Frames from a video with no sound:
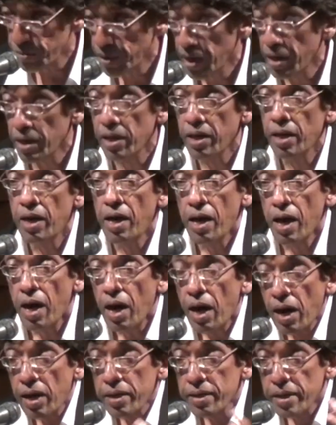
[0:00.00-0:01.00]
where
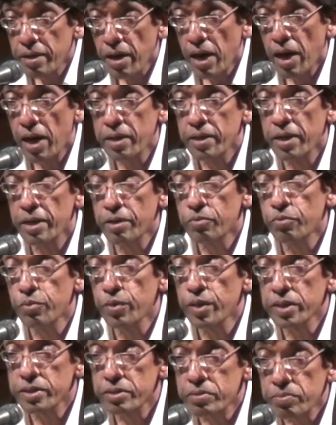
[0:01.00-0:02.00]
our
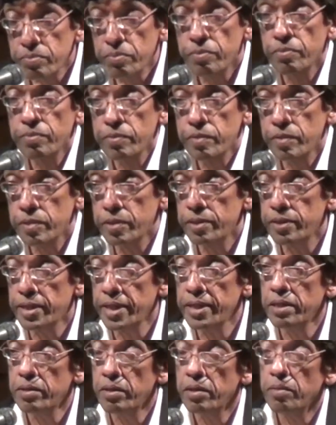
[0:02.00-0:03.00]
networks
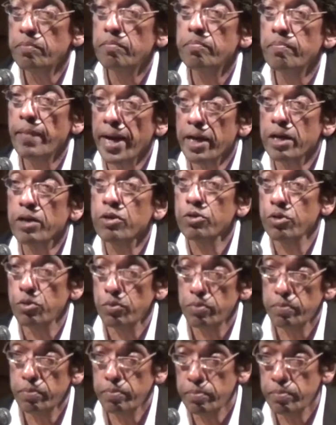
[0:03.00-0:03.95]
did macro,